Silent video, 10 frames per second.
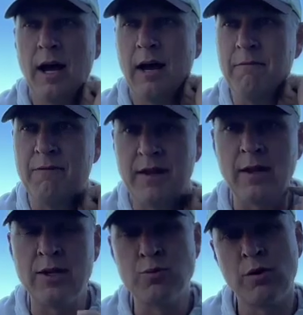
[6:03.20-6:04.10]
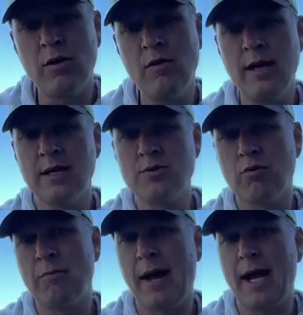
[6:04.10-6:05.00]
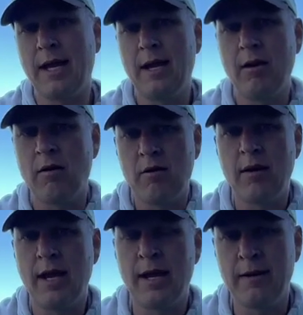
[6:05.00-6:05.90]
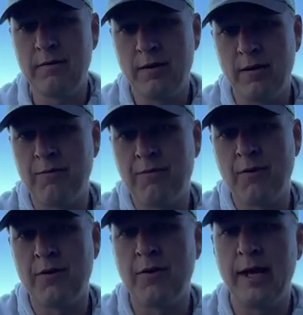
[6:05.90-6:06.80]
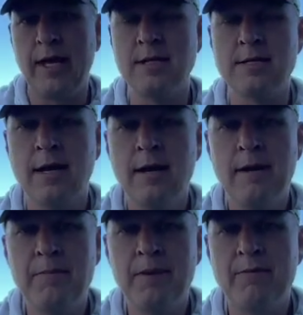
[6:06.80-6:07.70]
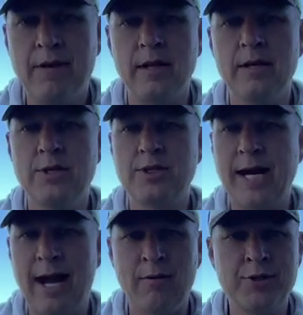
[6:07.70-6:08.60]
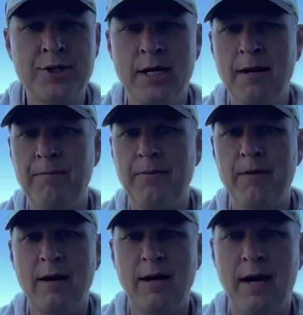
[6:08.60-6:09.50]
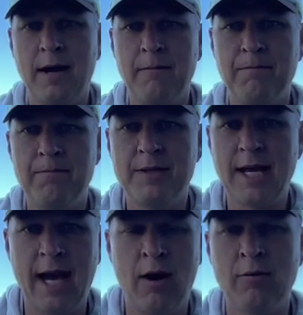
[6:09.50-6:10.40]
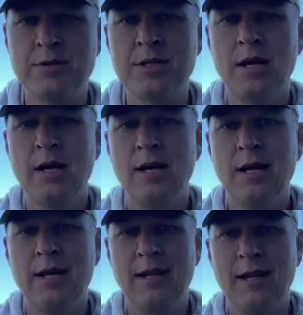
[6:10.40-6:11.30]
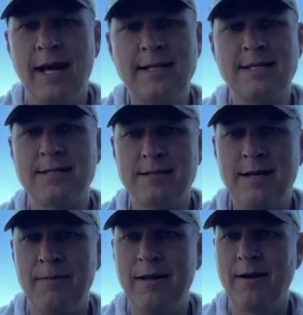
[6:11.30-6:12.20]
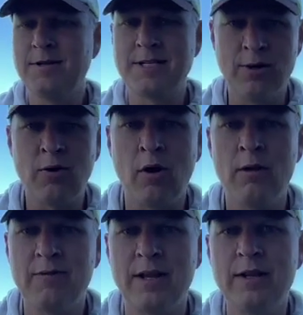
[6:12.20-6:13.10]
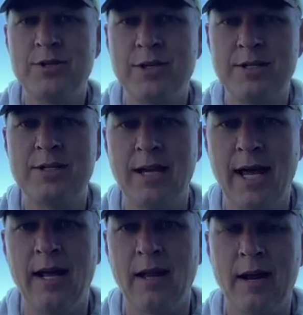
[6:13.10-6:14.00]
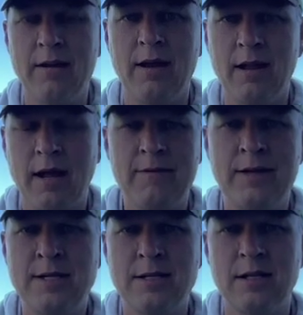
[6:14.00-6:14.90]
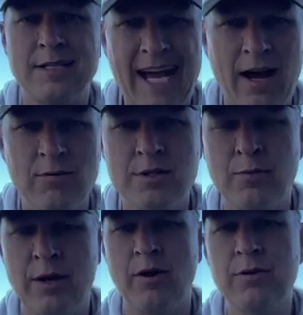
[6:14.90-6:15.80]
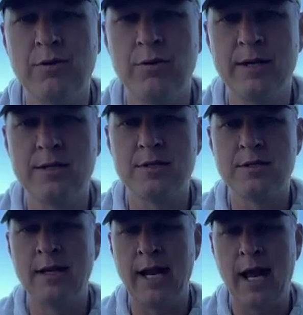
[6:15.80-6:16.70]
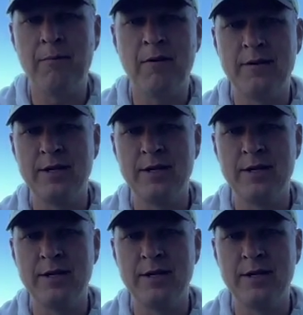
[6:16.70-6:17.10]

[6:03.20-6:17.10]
Village, we're learning as we're back here heading further east. Village, township, towns, they're still called villages today. A lot of these little towns that we go through, it's the name of